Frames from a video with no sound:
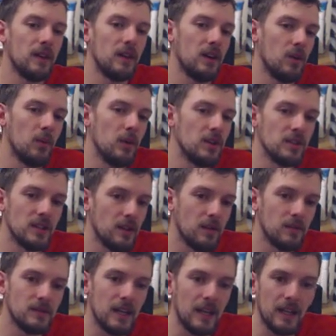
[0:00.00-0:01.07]
you know, we just end up
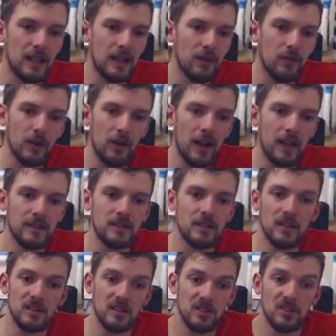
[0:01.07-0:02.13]
taking that for granted
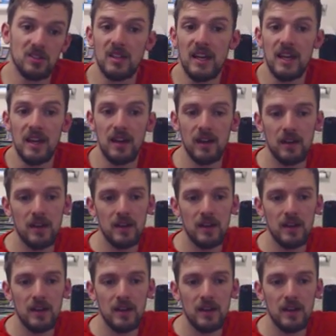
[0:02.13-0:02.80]
because it's just here.